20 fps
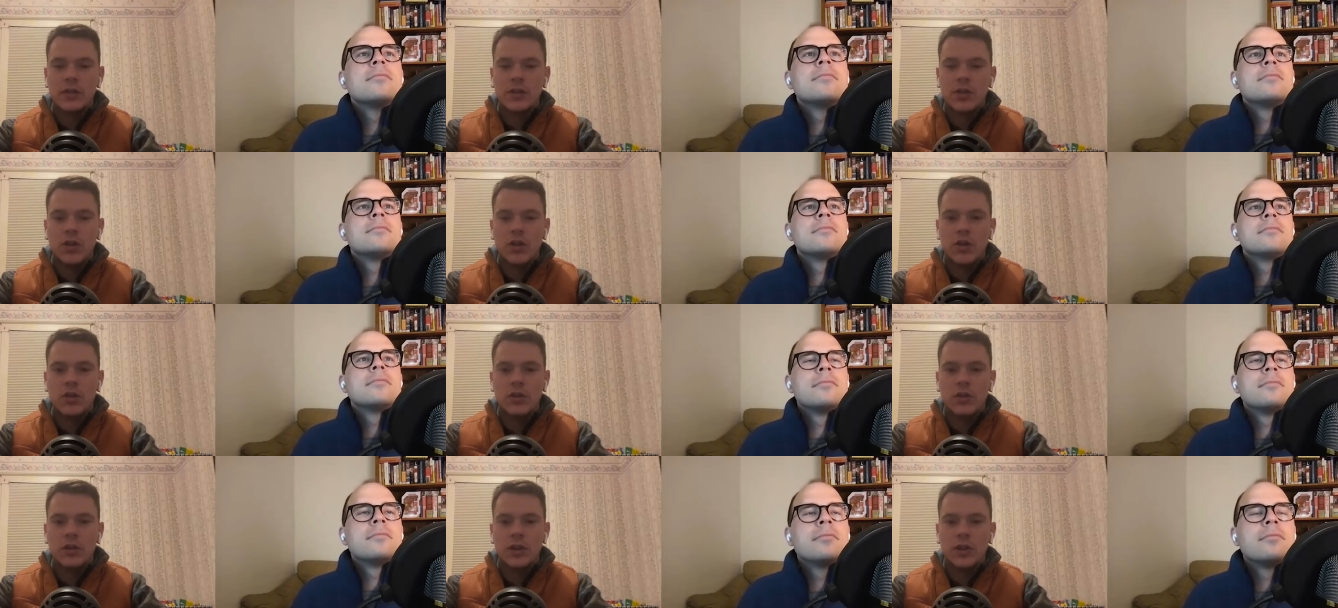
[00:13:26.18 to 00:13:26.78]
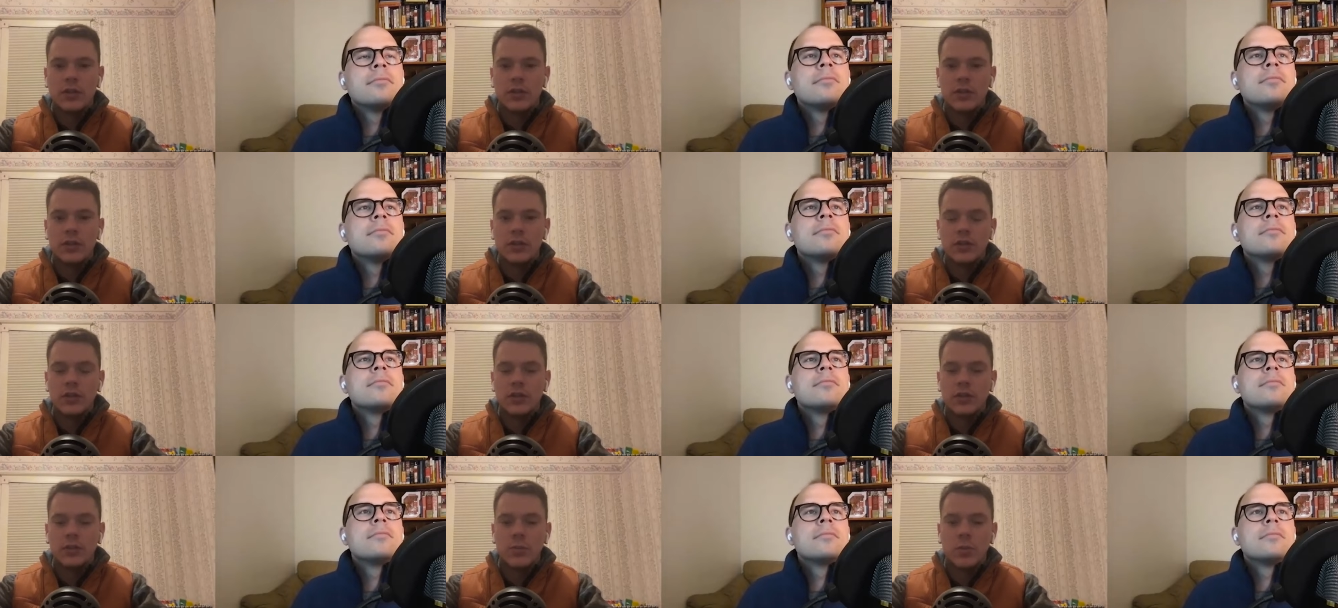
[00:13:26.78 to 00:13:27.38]
Speaker 1: all the letters
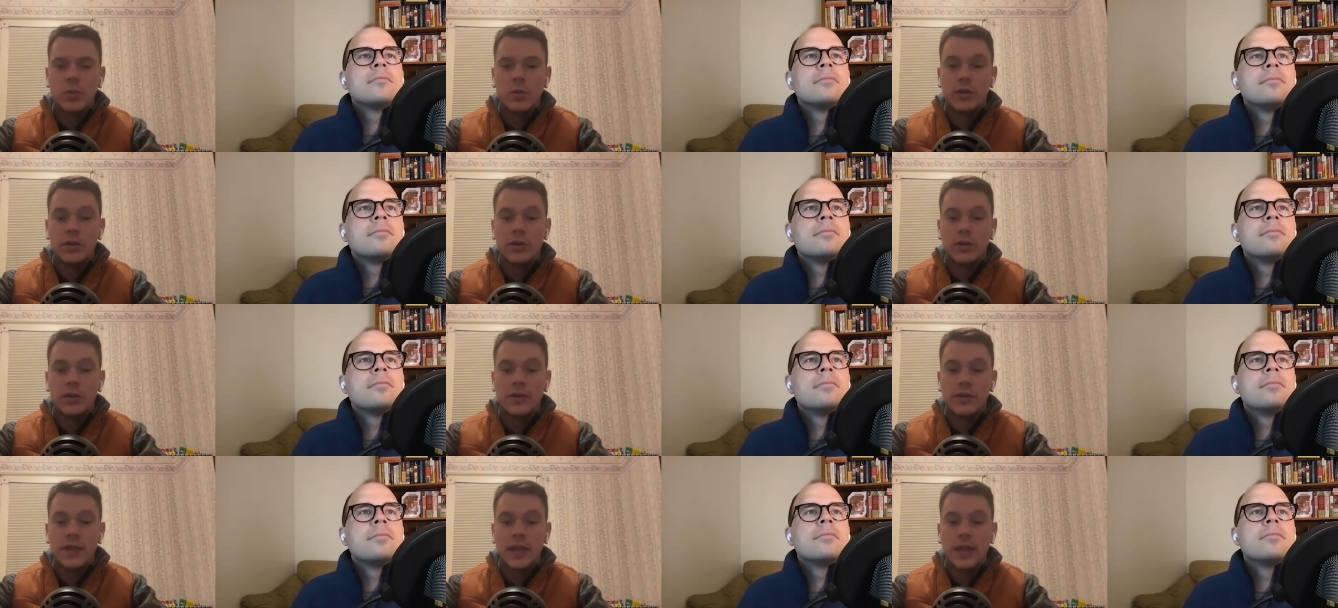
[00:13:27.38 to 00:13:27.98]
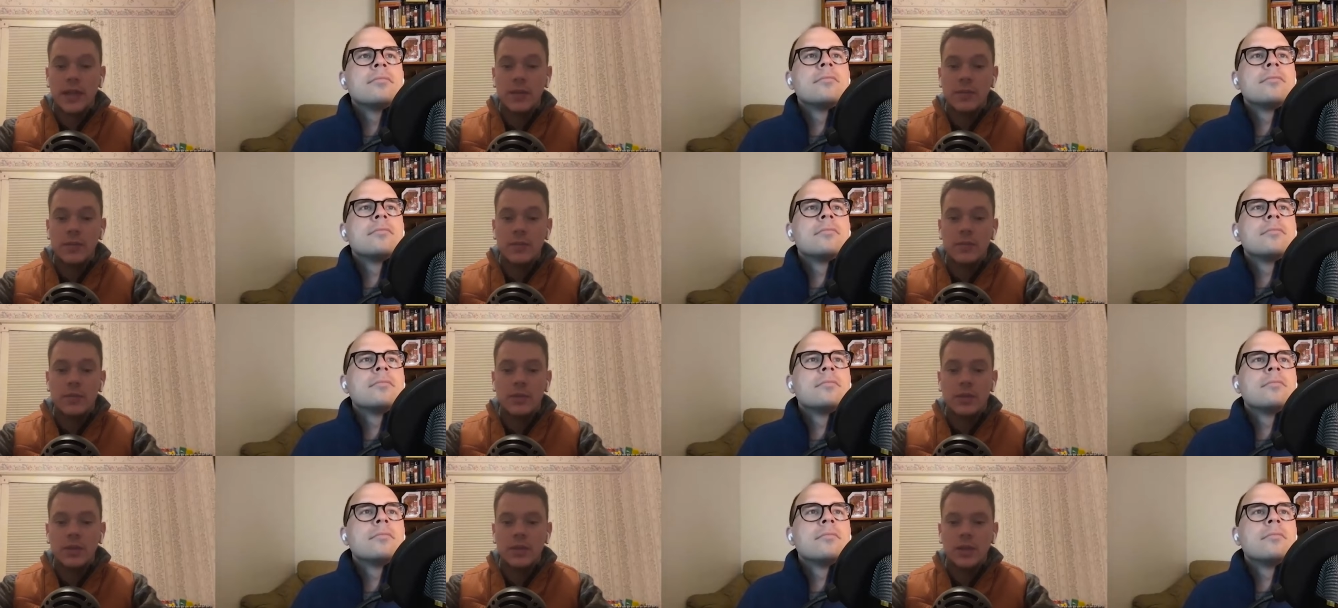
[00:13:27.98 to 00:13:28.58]
look more the same.
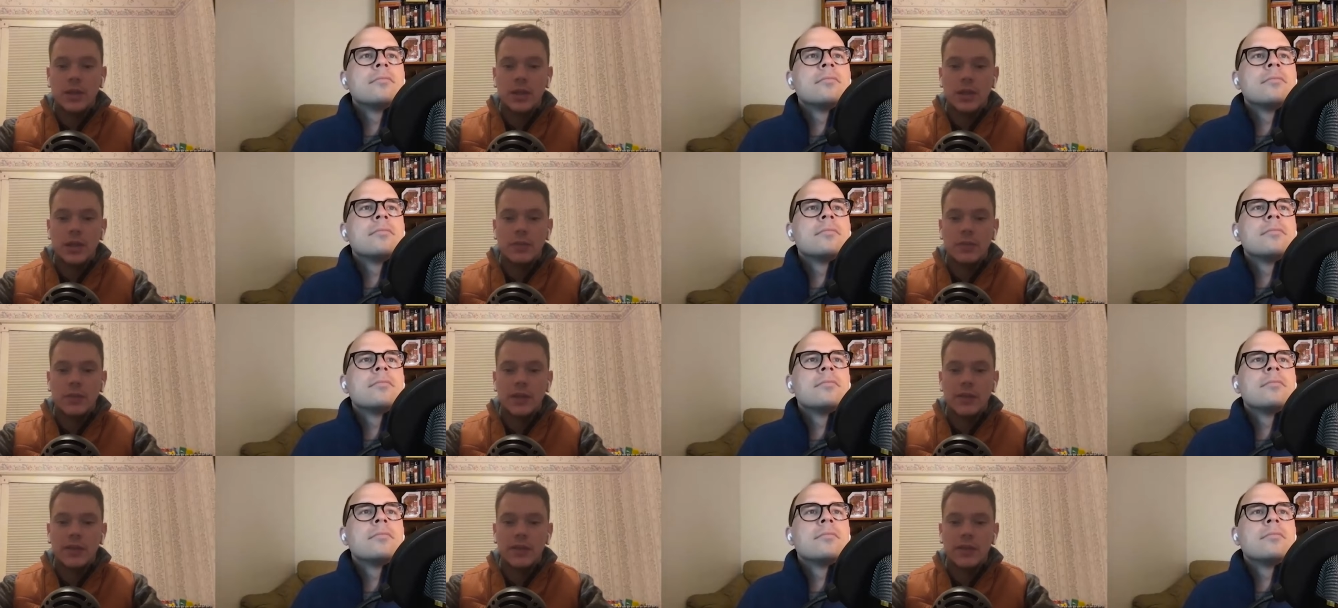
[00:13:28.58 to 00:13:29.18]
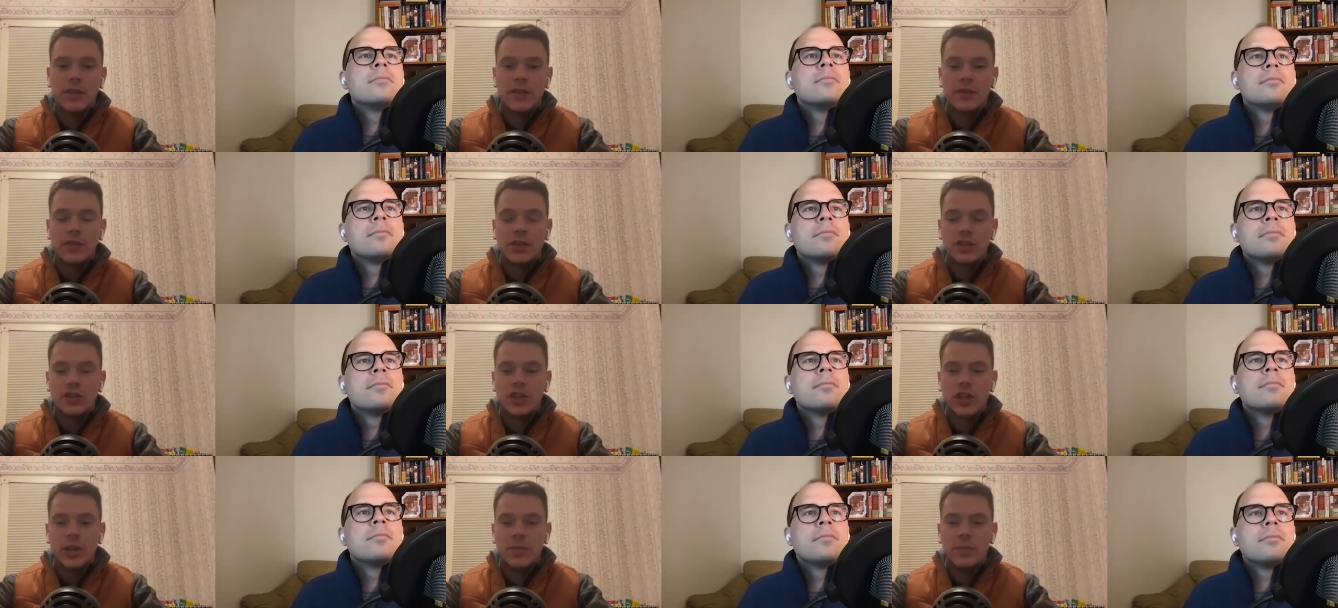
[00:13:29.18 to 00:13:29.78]
Um, like the different
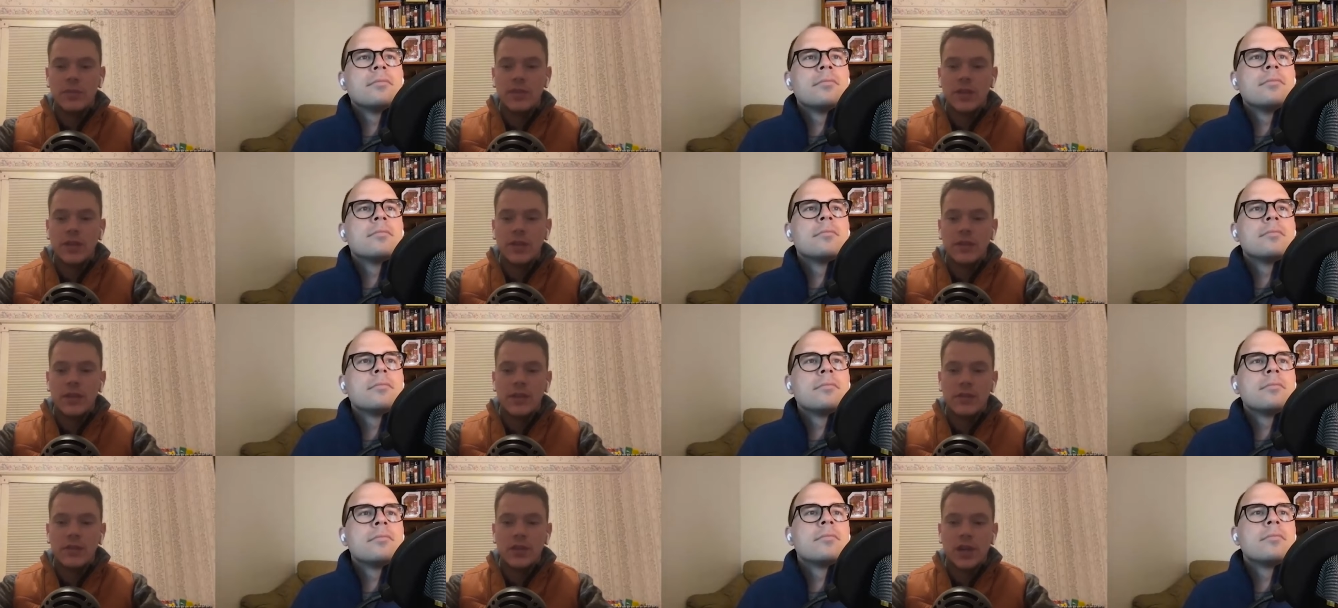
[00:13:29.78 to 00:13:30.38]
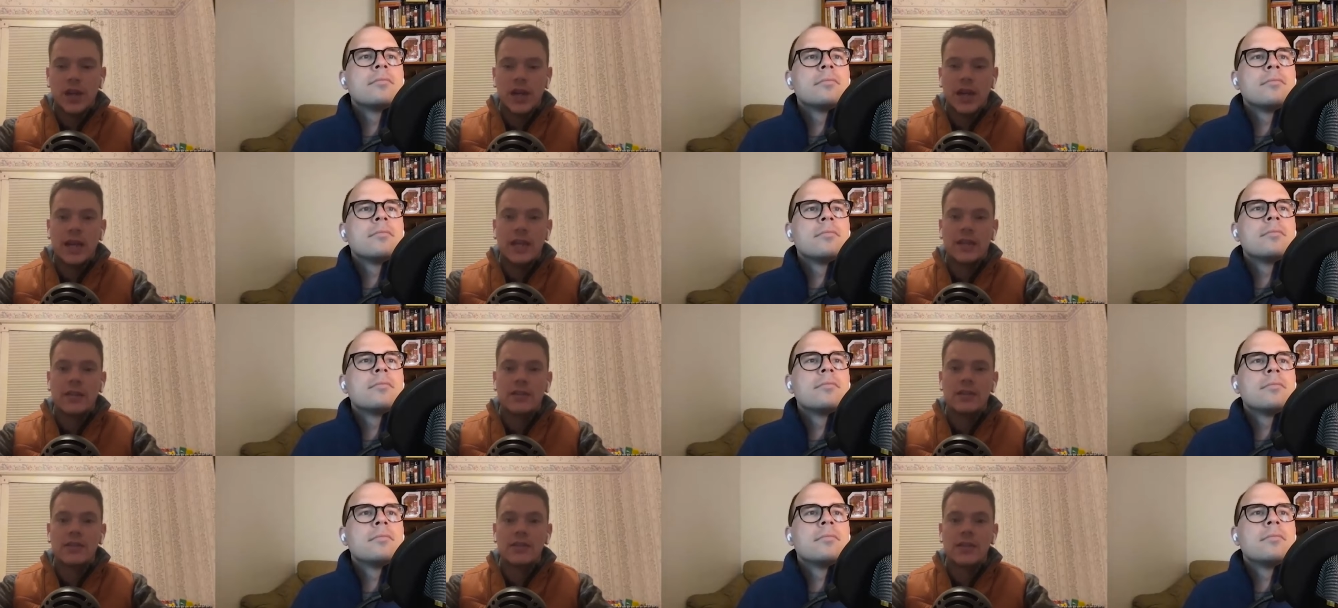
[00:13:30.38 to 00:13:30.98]
shapes and the different
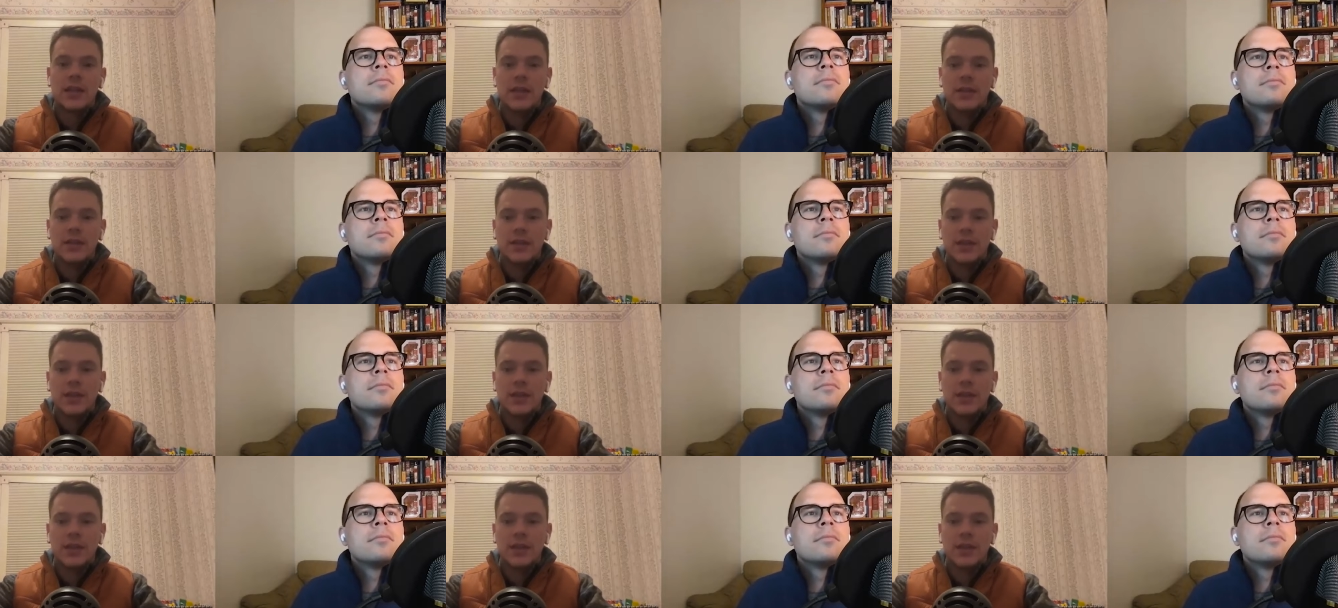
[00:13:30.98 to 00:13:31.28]
heights and the